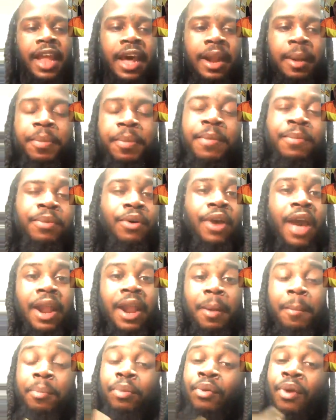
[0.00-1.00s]
of people got a
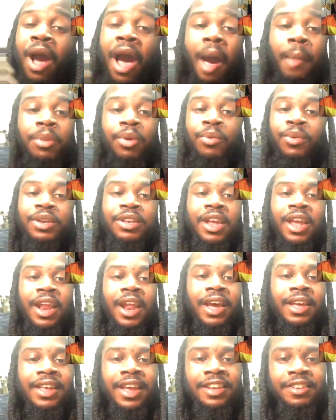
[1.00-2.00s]
problem with that, I
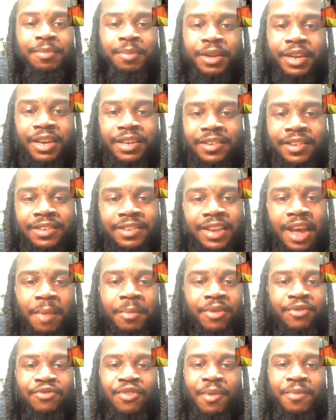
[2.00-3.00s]
guess, because it's coming
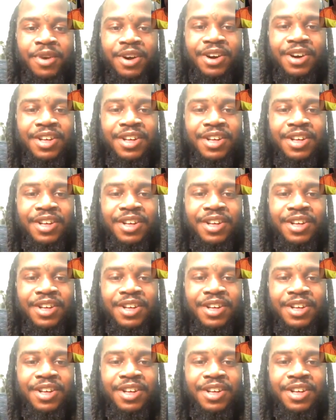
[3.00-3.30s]
from a